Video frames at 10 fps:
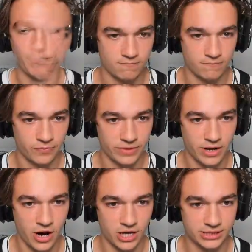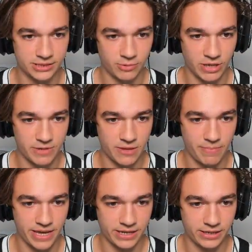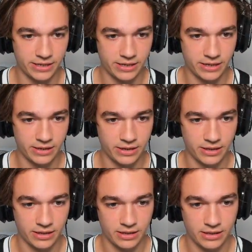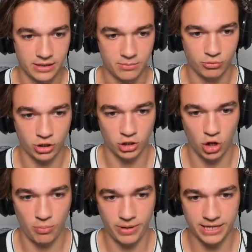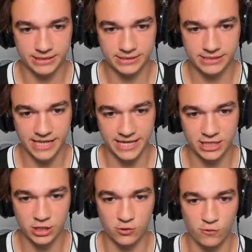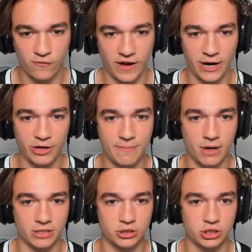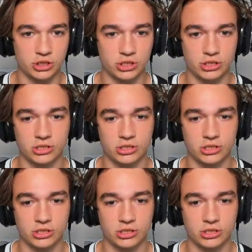All right, someone give me the pick. Brooke Lopez, thank you very much.